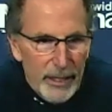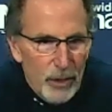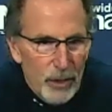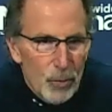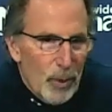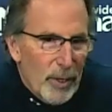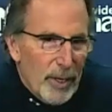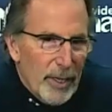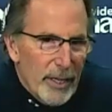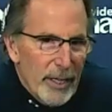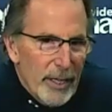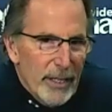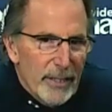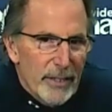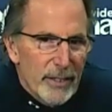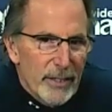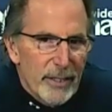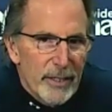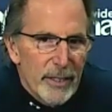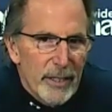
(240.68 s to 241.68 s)
is what it
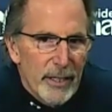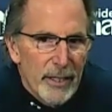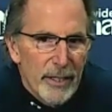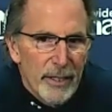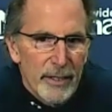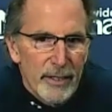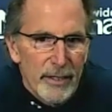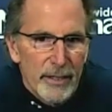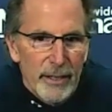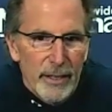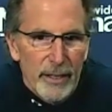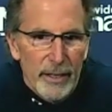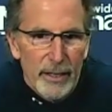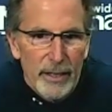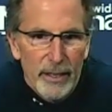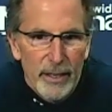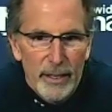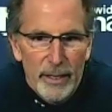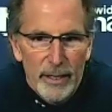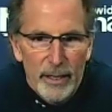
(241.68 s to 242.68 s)
is. And
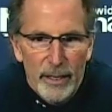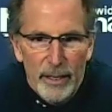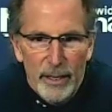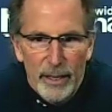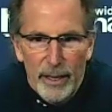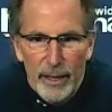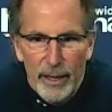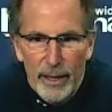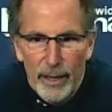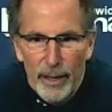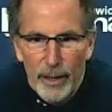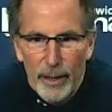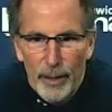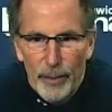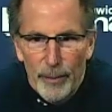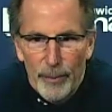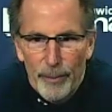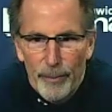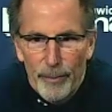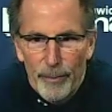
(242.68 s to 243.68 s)

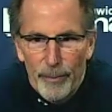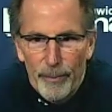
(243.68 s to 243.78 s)
I'm